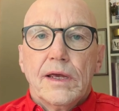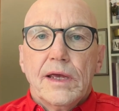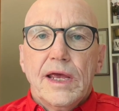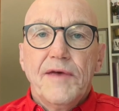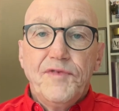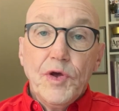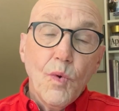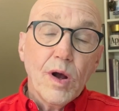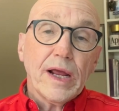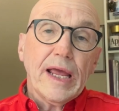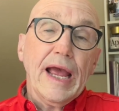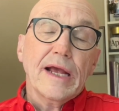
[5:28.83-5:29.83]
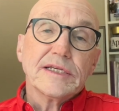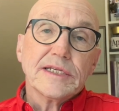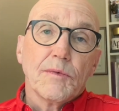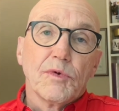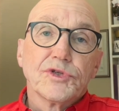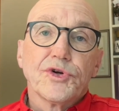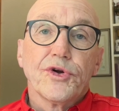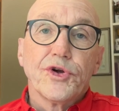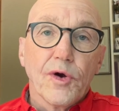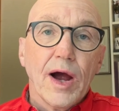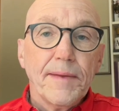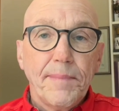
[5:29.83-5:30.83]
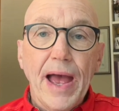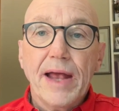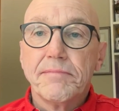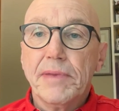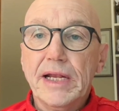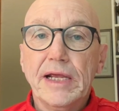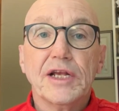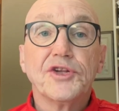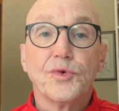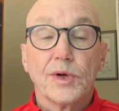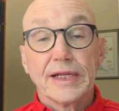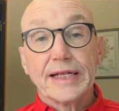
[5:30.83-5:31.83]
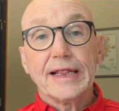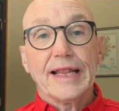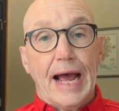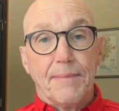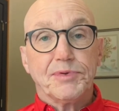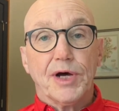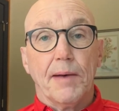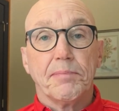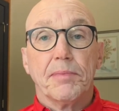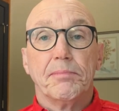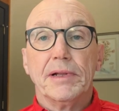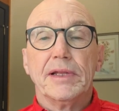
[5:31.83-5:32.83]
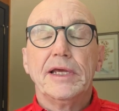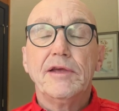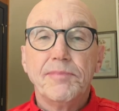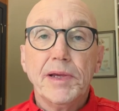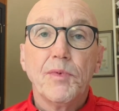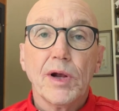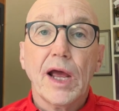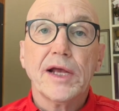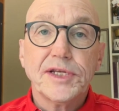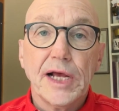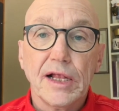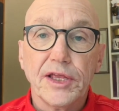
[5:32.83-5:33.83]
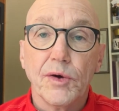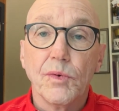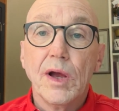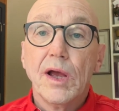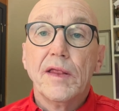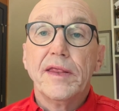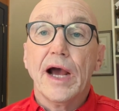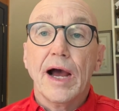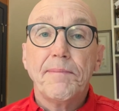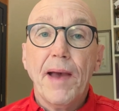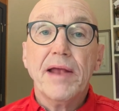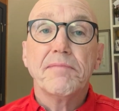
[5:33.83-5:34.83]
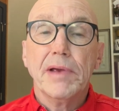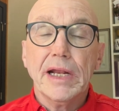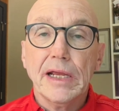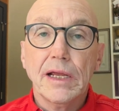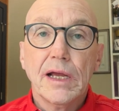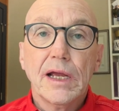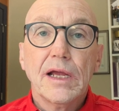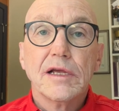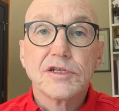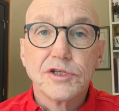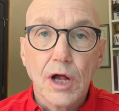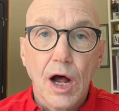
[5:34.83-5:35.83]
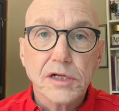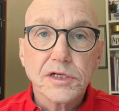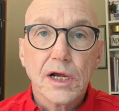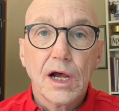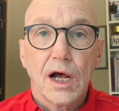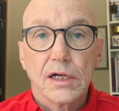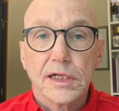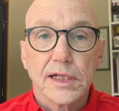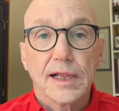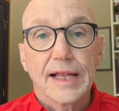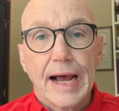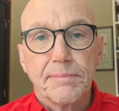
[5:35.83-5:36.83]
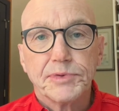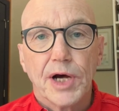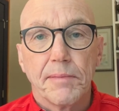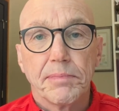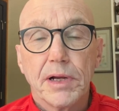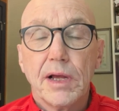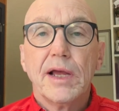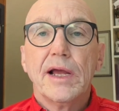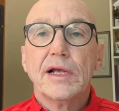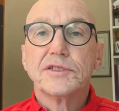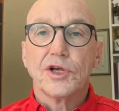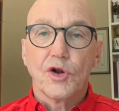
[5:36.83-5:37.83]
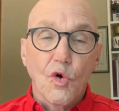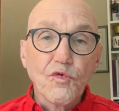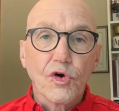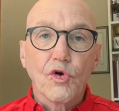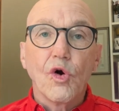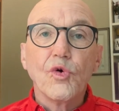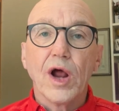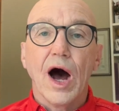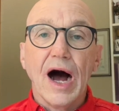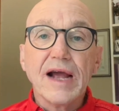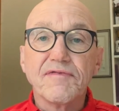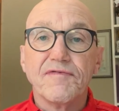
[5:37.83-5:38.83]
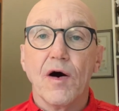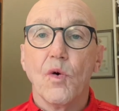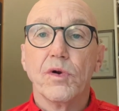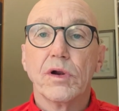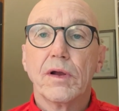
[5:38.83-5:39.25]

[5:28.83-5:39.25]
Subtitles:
If you want a case that will turn your iPad Mini into a little laptop, believe me when I tell you, the iPad Mini is not a little laptop. It's an overgrown iPhone.